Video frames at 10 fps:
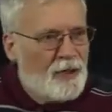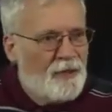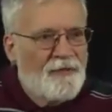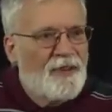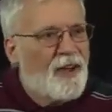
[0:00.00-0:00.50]

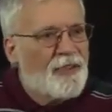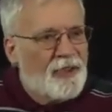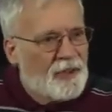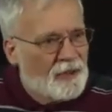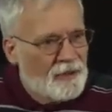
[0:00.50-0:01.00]
of
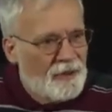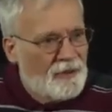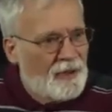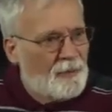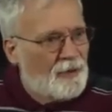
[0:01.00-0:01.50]
nothing
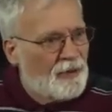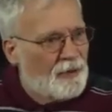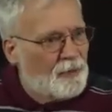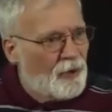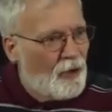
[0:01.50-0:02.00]
except
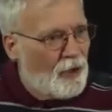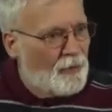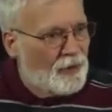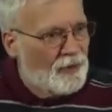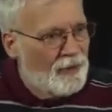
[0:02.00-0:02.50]
some
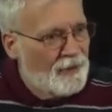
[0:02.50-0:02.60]
carbon.